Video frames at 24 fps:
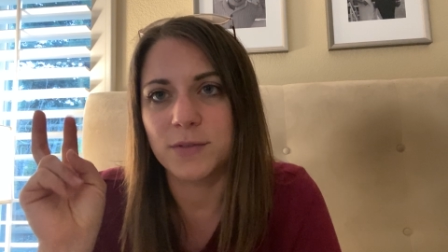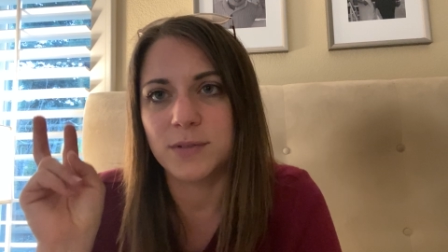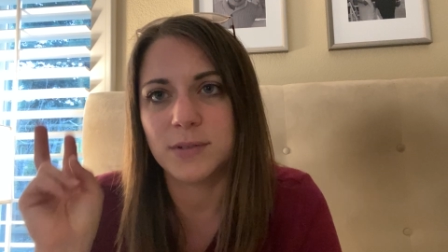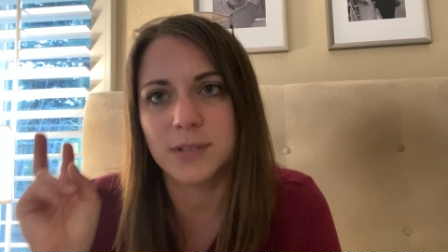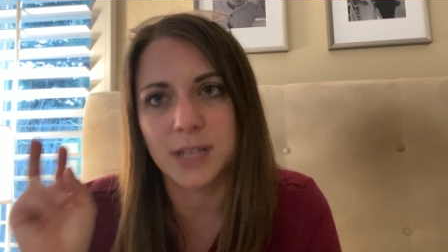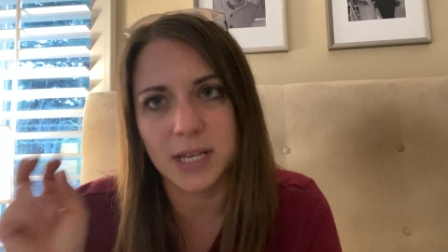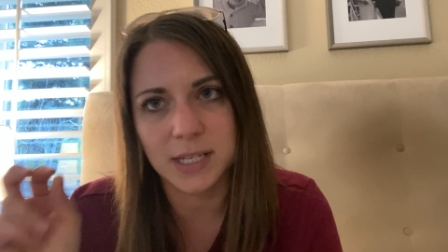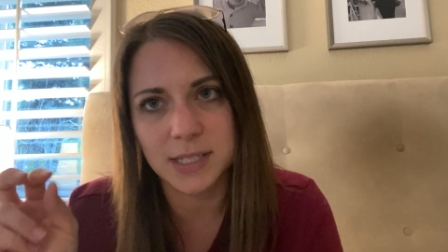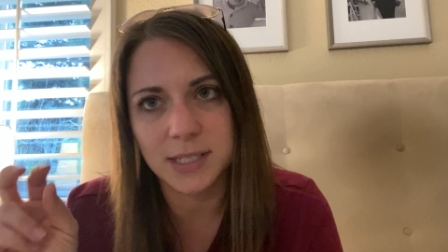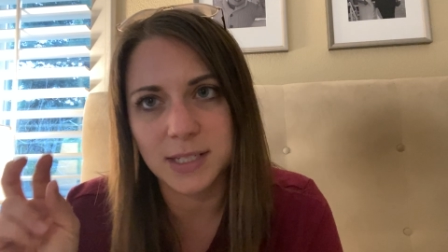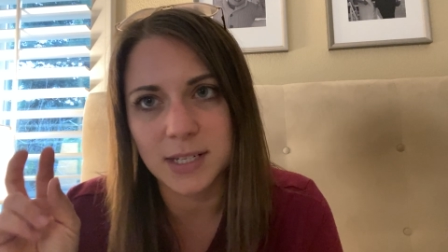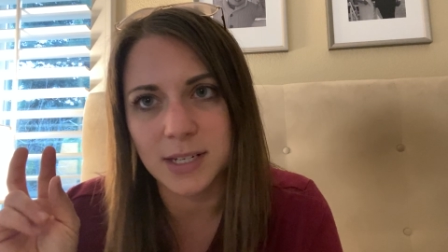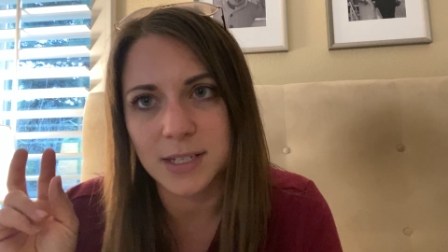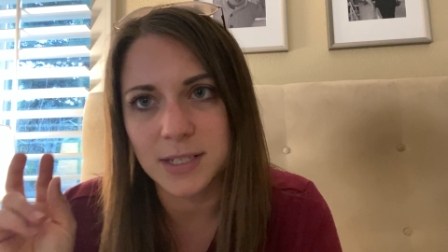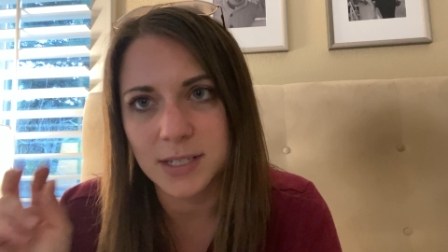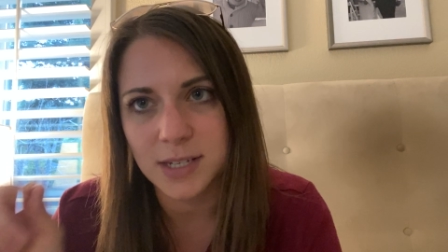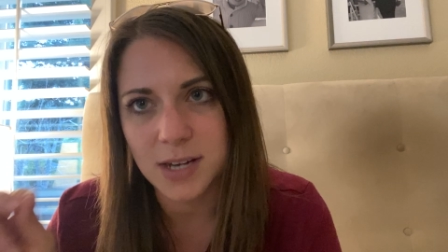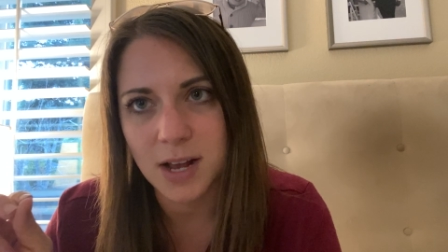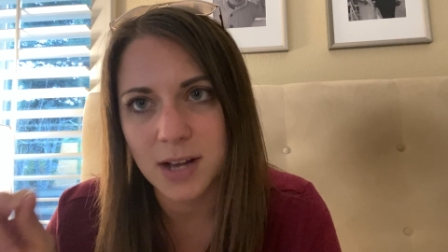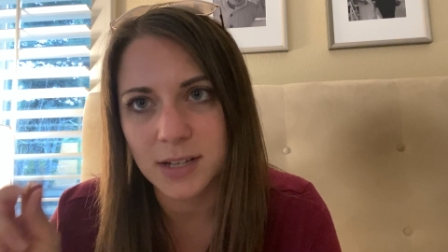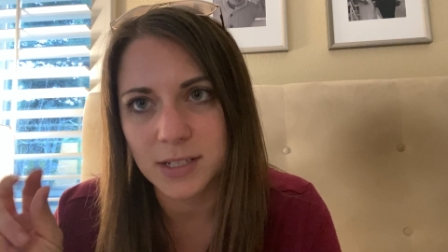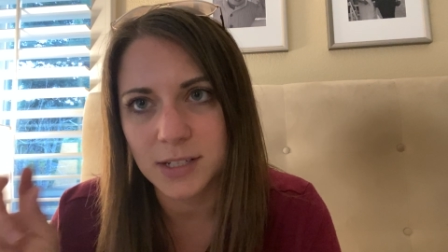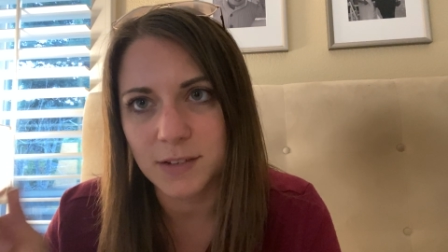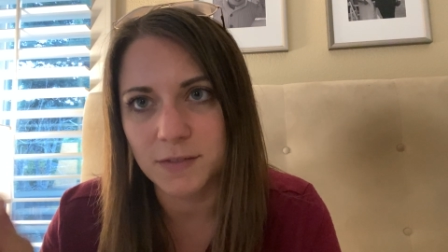destined
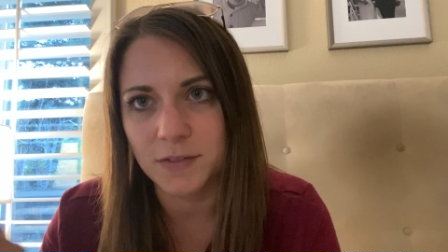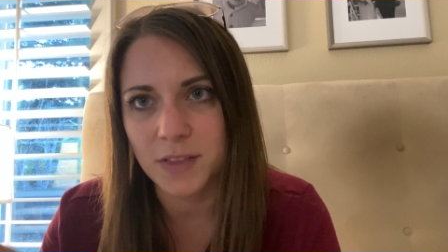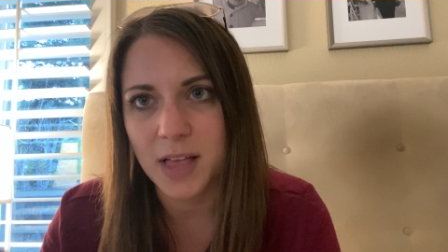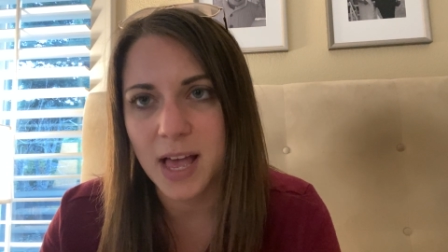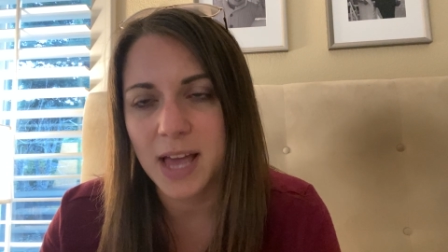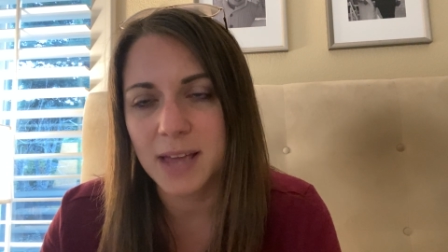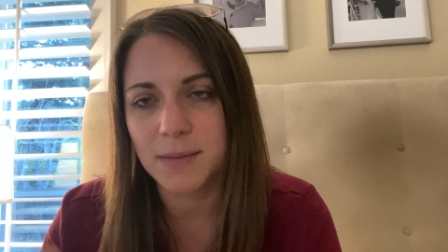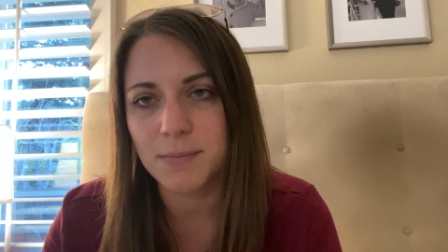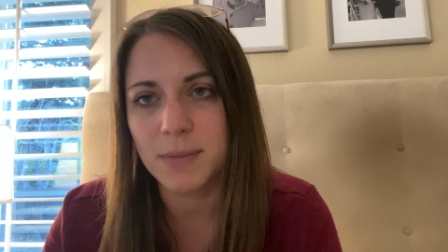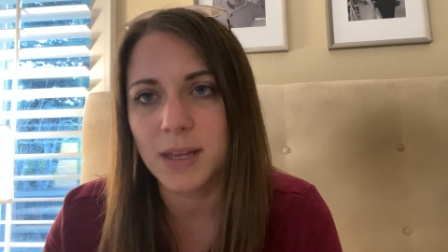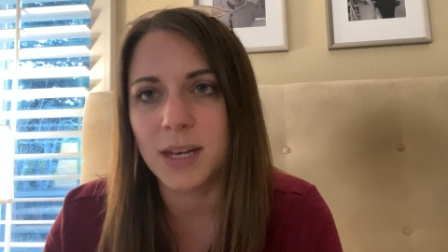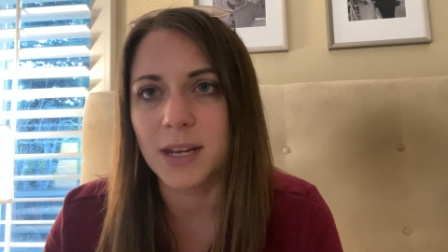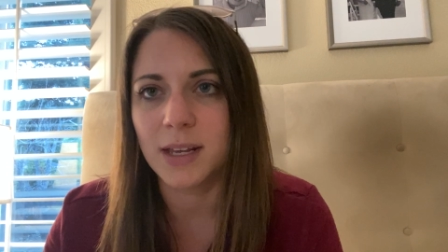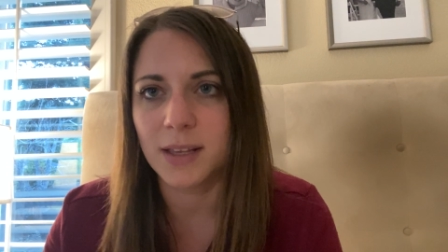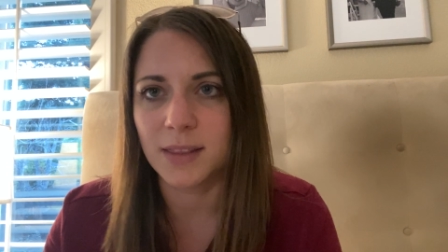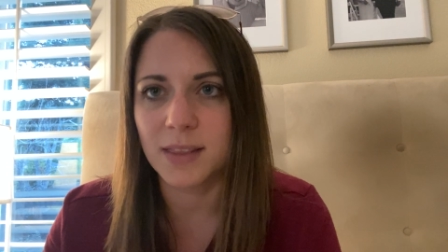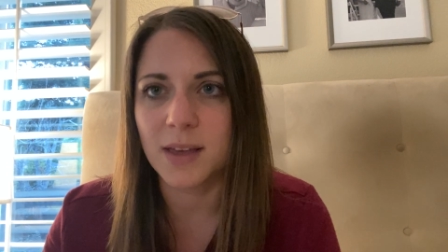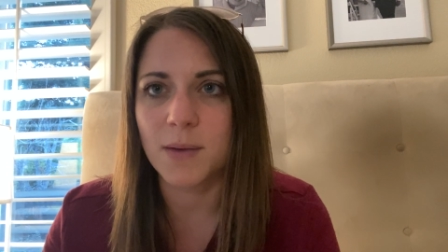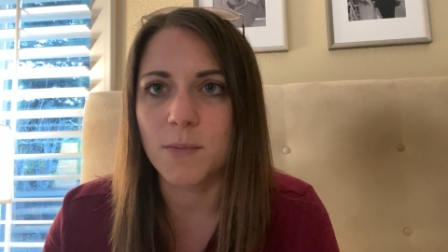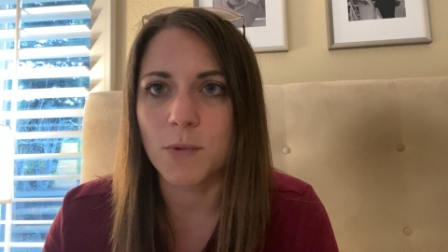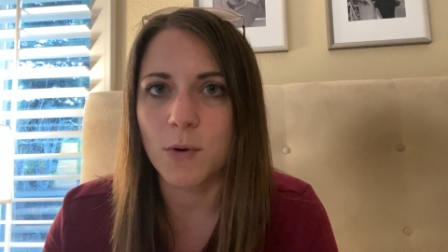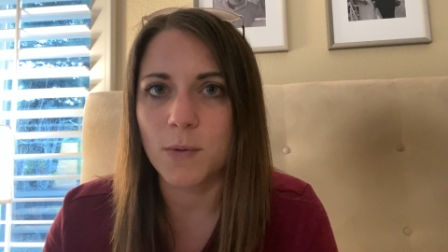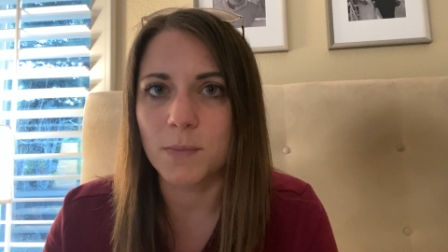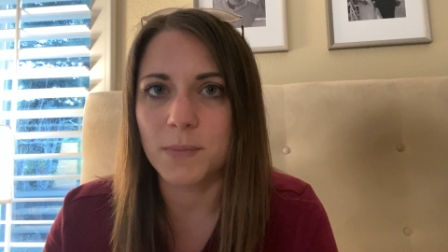not to fly, meaning
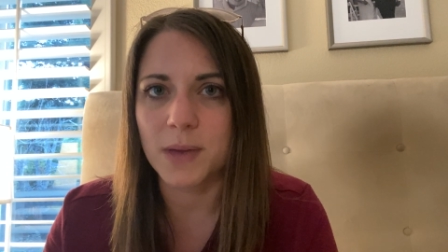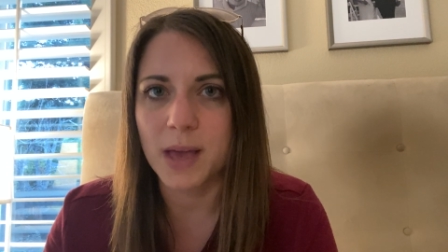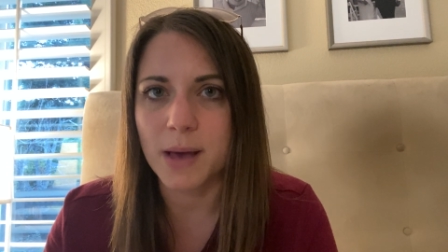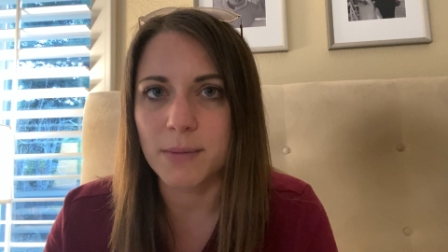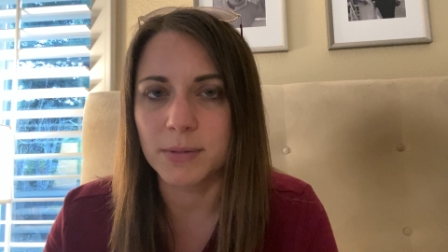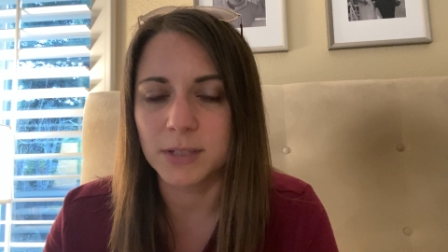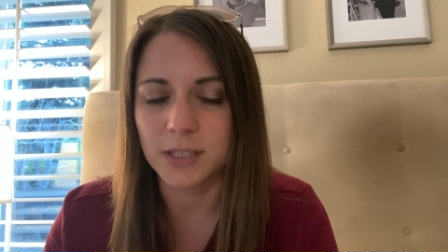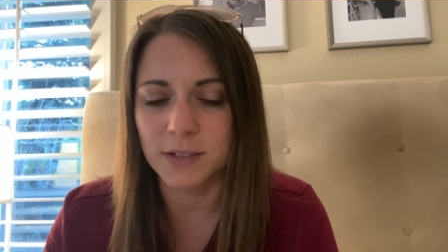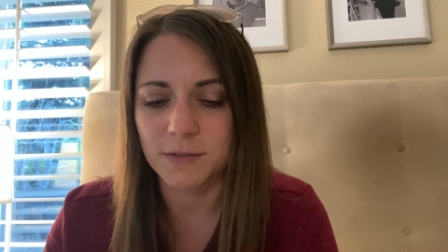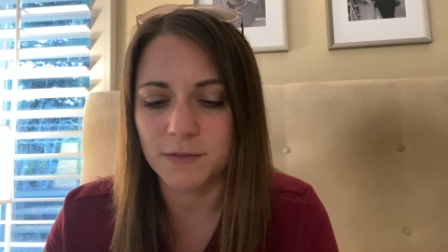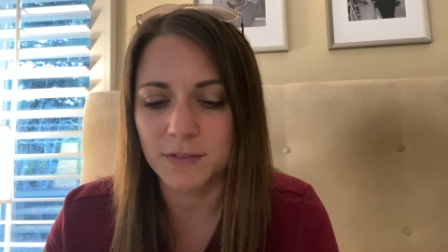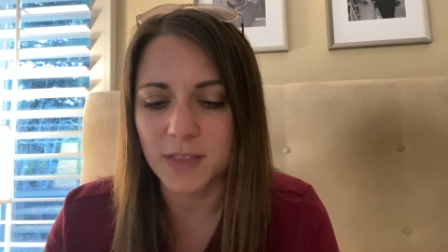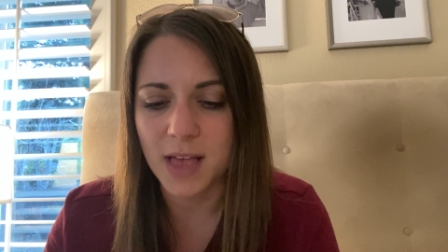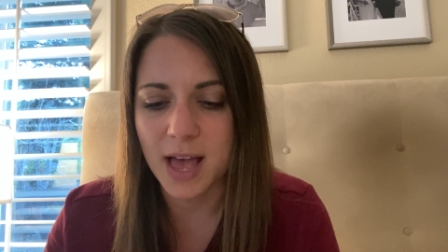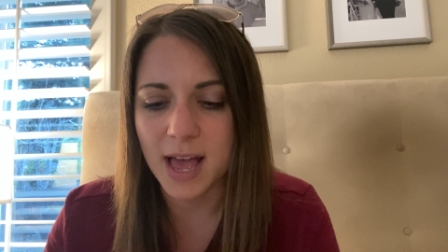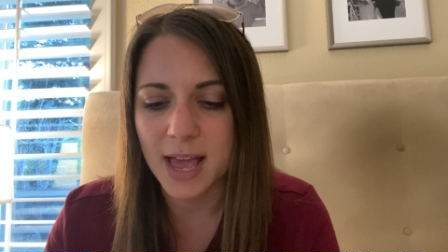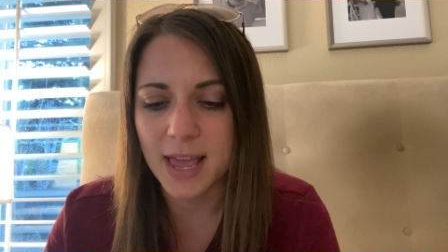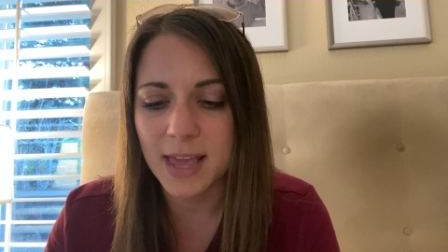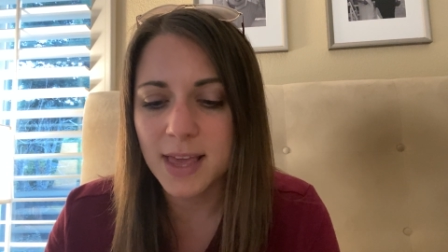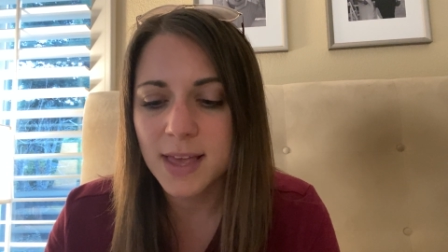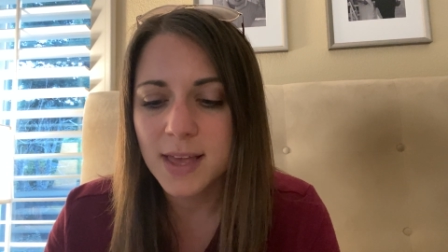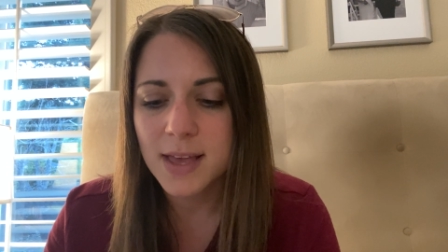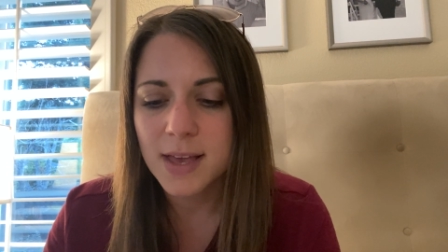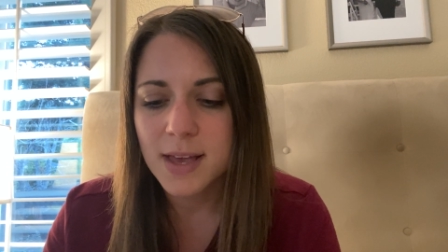they won't be able to
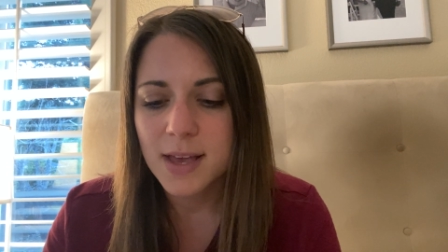fly.